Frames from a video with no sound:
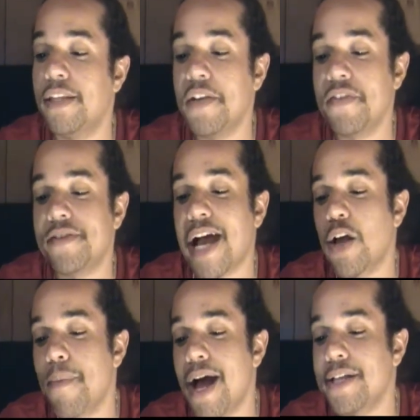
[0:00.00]
Divas
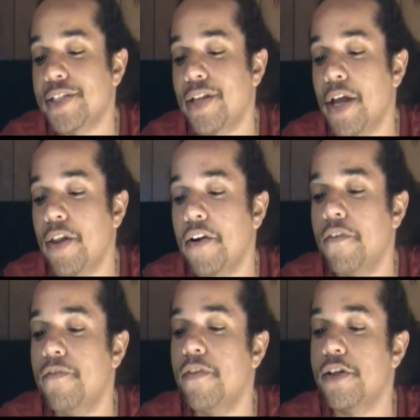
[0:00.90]
title match,
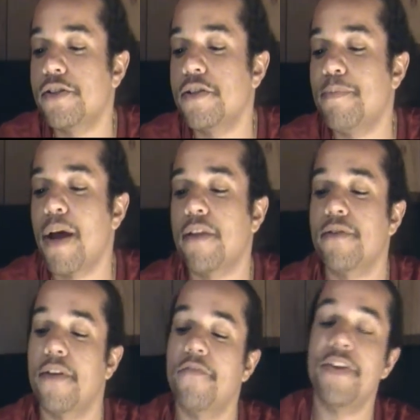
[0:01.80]
Layla versus
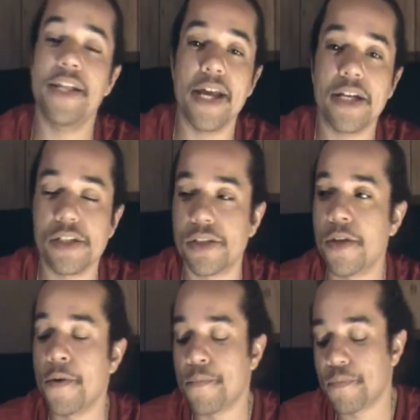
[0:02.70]
Beth Phoenix.